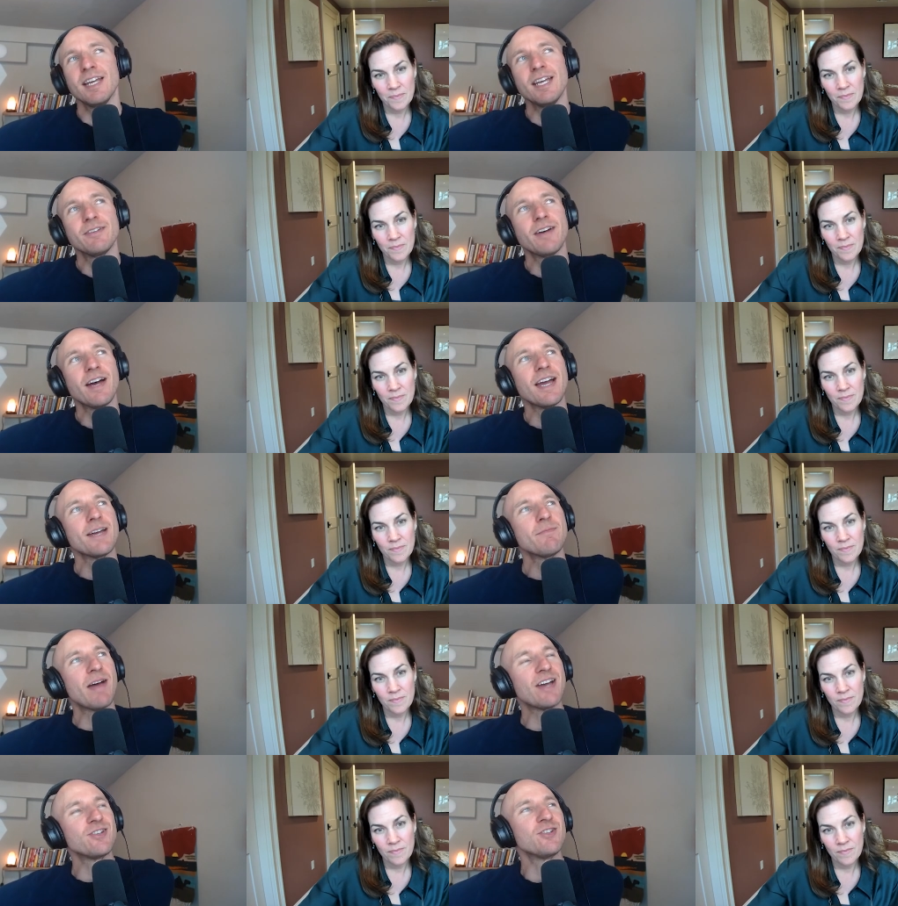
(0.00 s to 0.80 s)
Speaker 1: if I
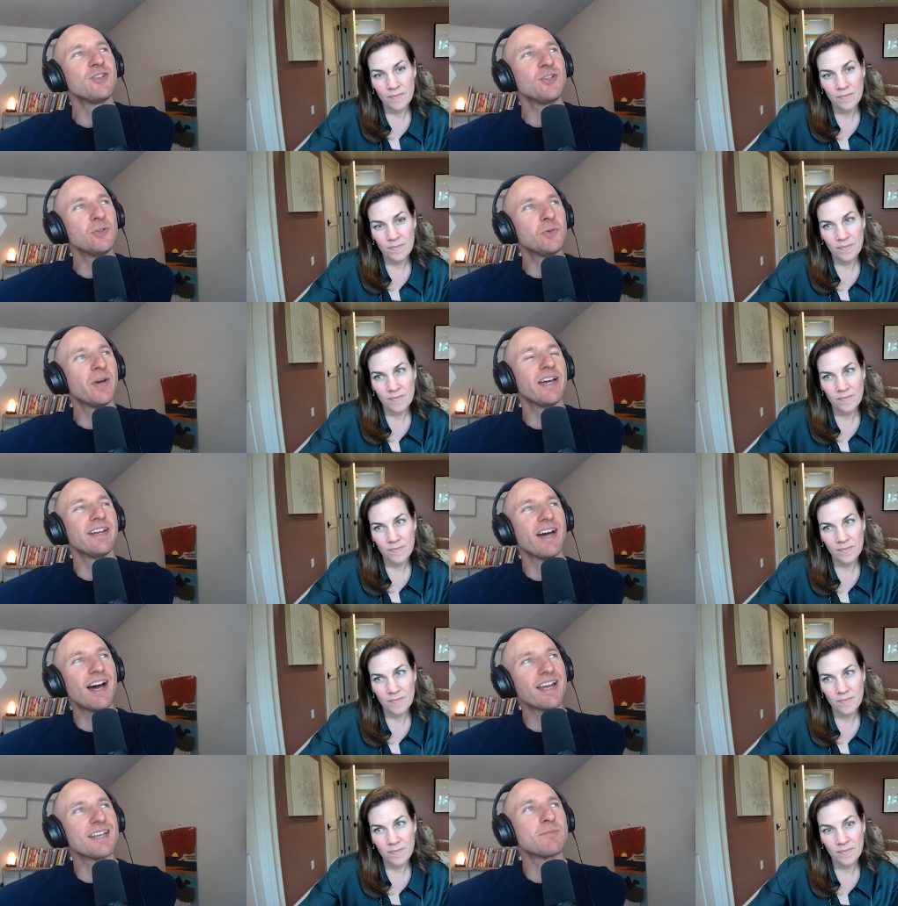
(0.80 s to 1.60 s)
imagine you and
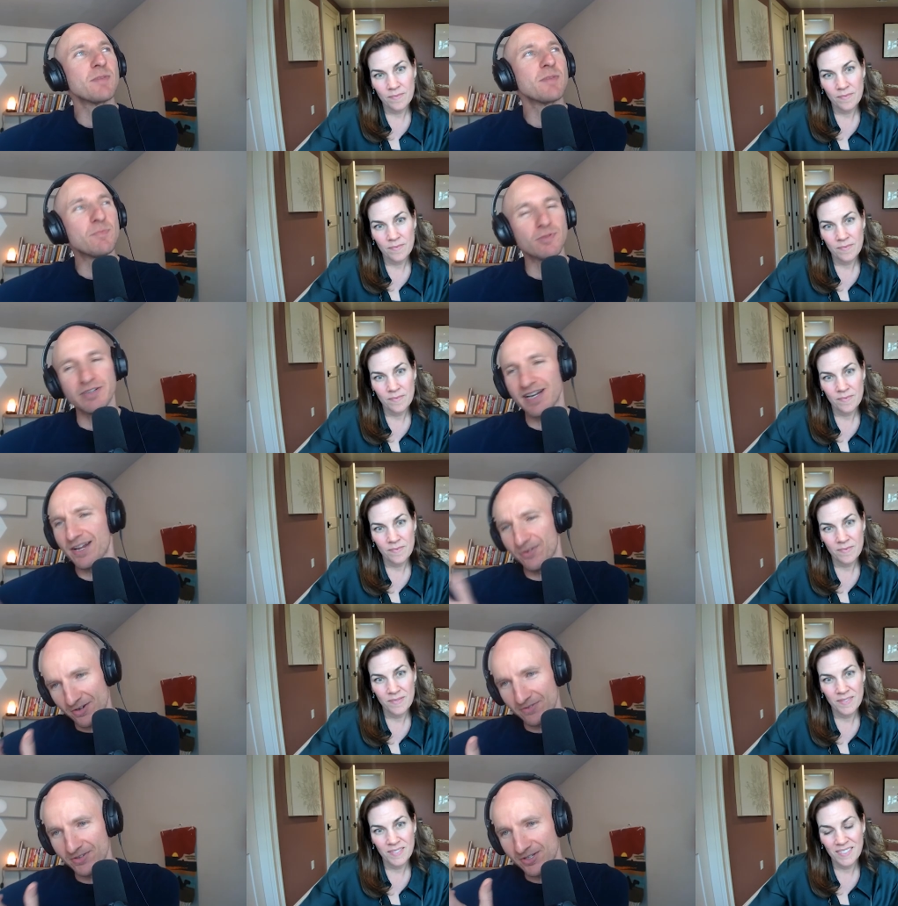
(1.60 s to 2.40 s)
I as people, and I
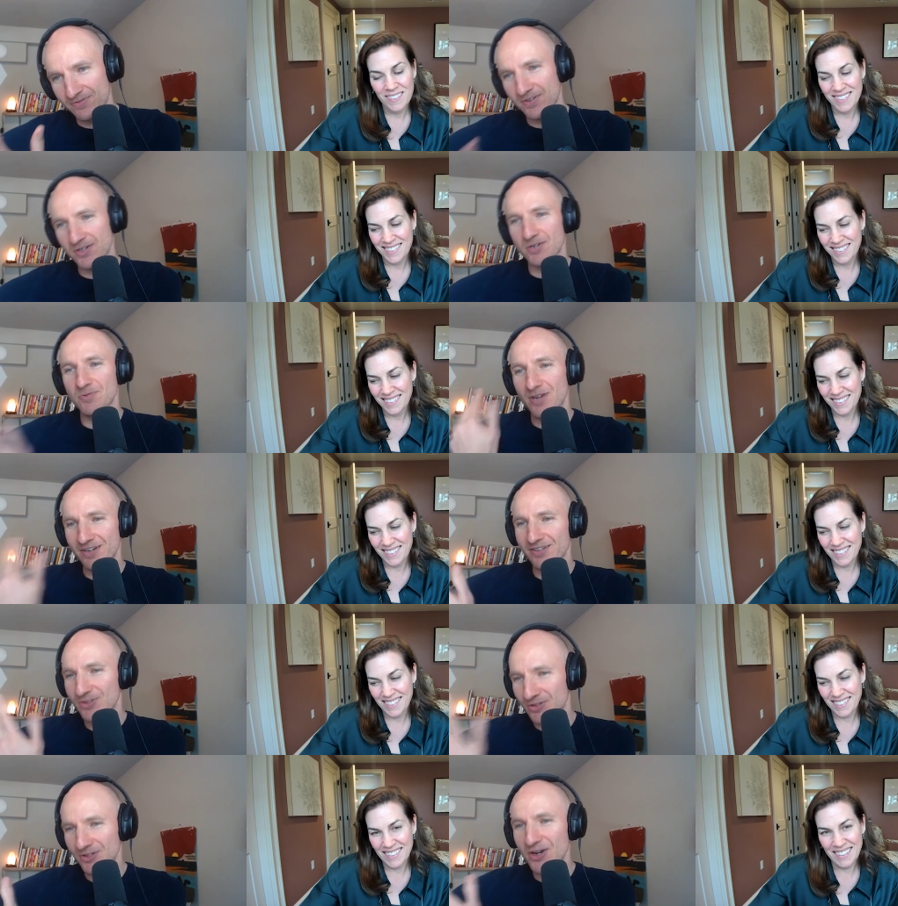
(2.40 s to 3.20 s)
don't know you very well,
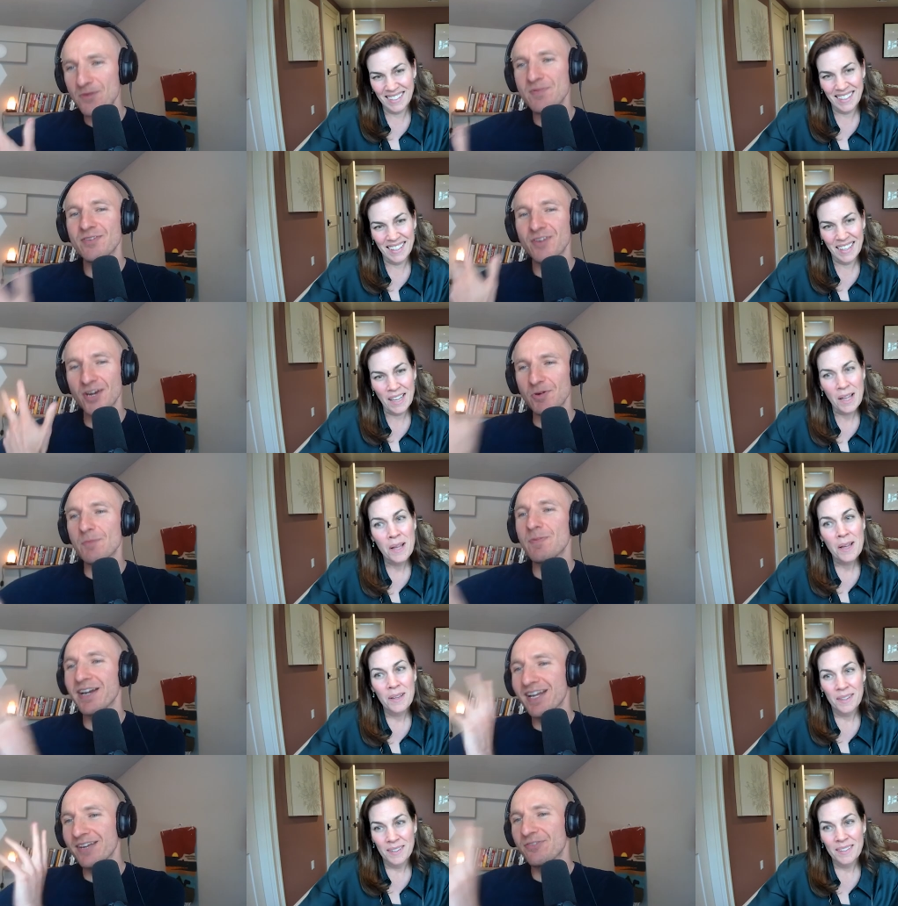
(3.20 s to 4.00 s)
and you don't know me very well,
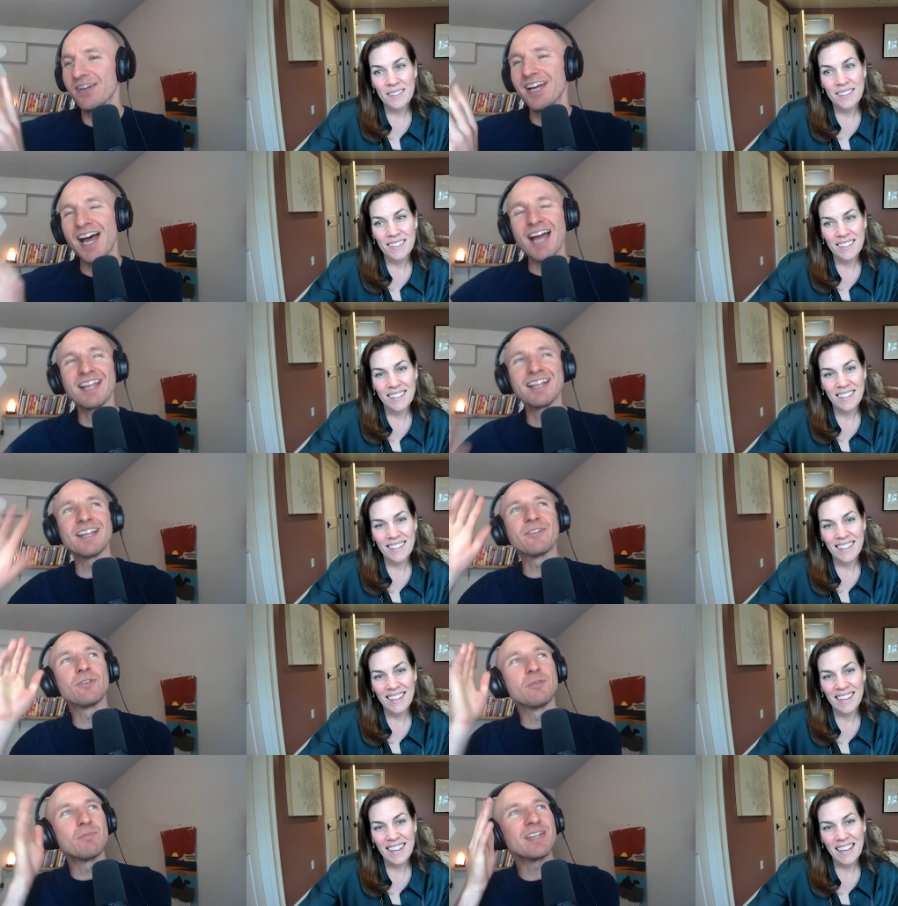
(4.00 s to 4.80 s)
but if I think
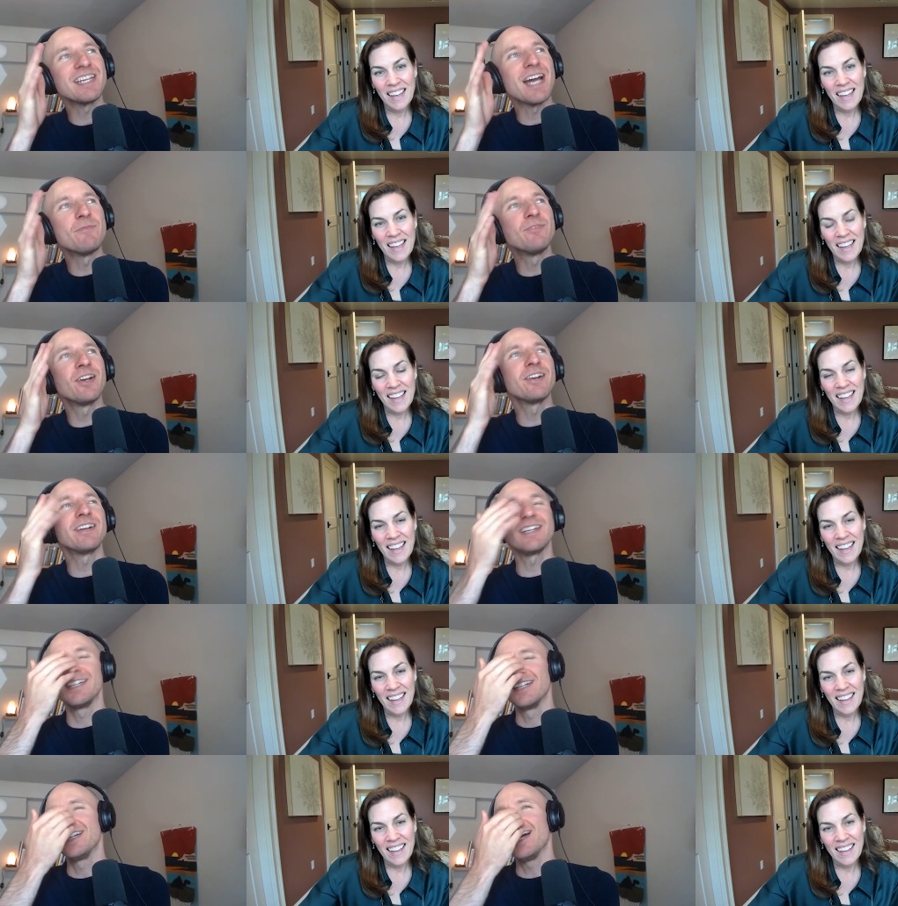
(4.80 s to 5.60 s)
that for me, I'm
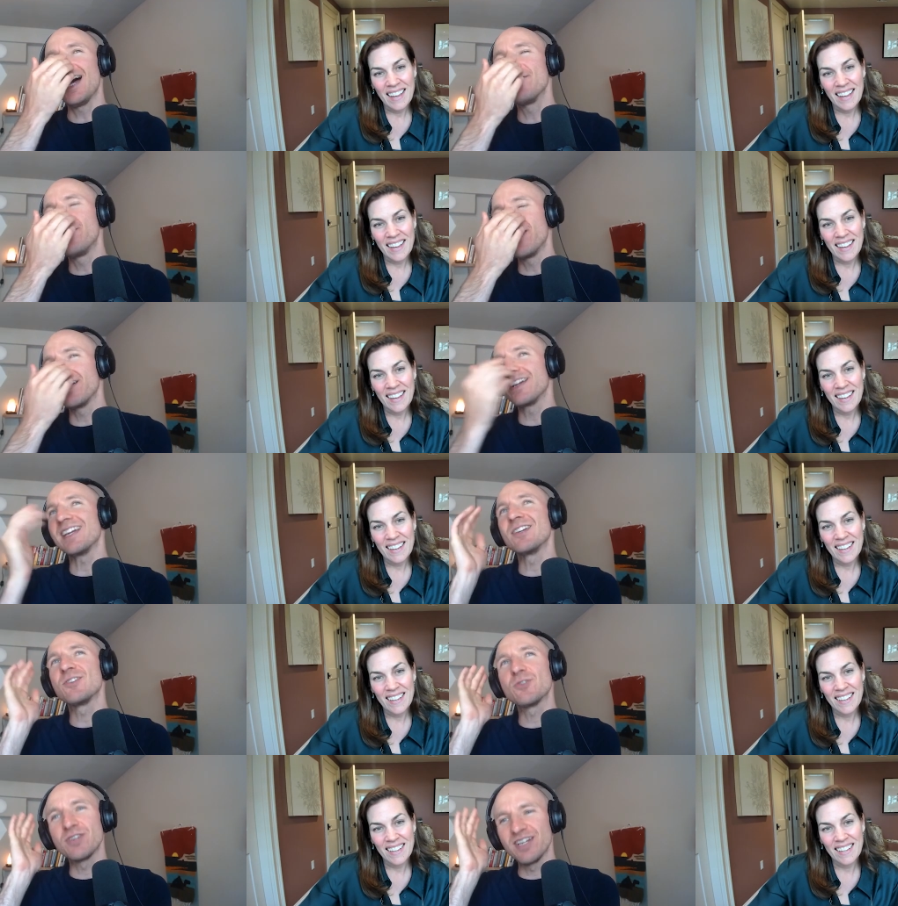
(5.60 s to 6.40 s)
very, I'm very
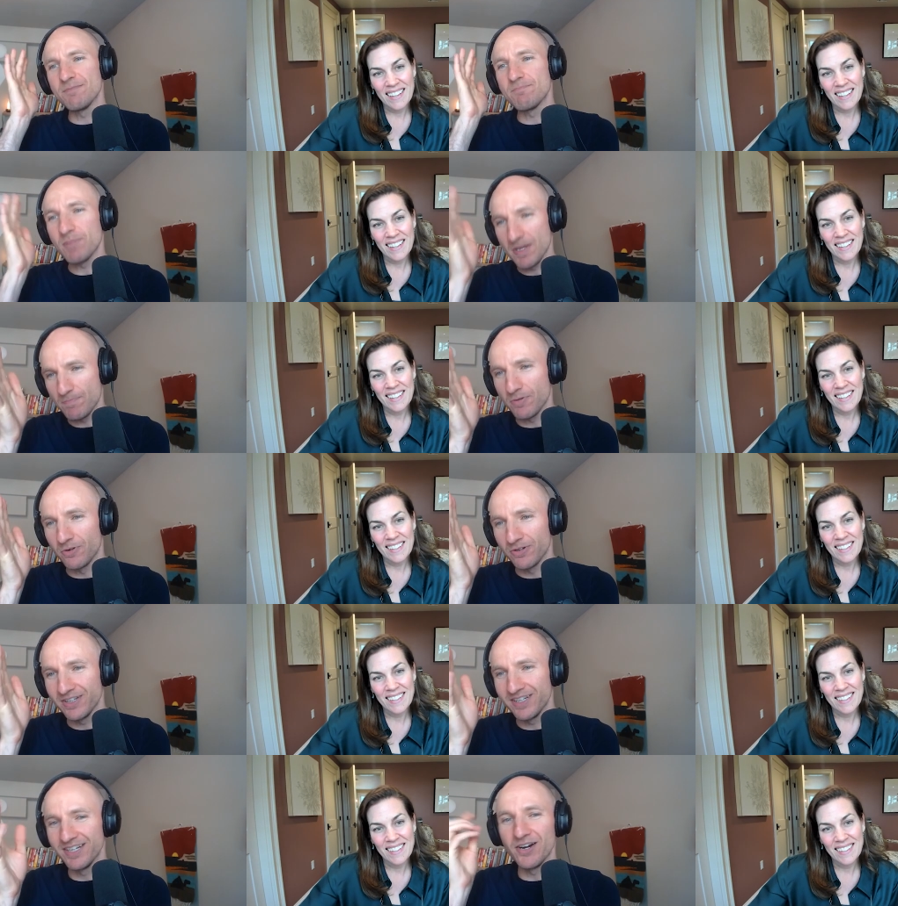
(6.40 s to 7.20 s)
interested in people,
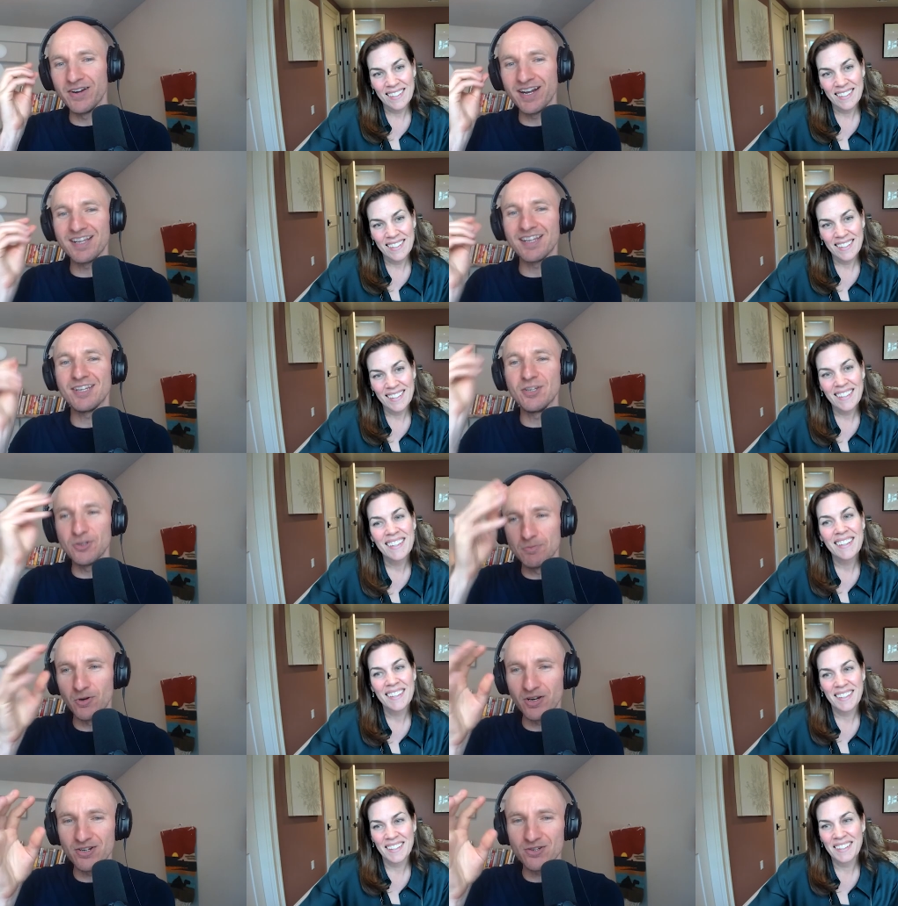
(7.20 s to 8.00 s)
you know, and I think you're more